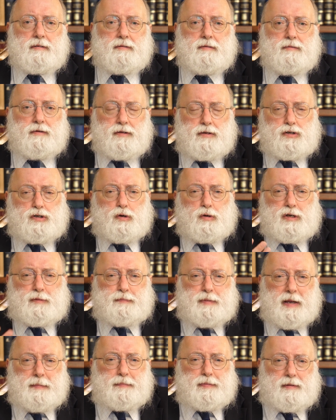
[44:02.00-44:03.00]
We're the Jewish
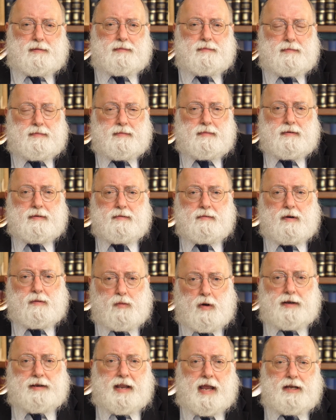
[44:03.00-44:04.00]
people. We're
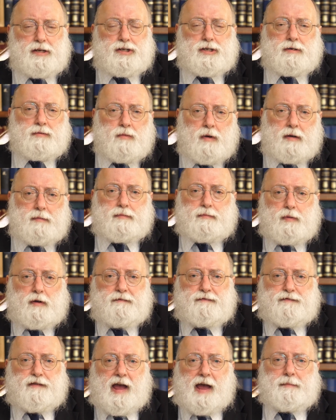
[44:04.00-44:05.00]
one nation, one
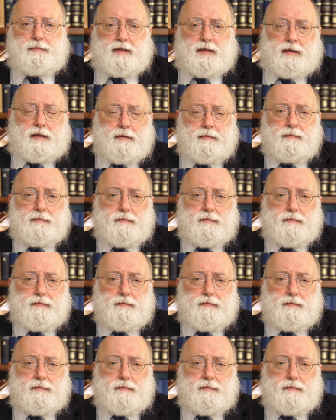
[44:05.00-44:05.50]
family.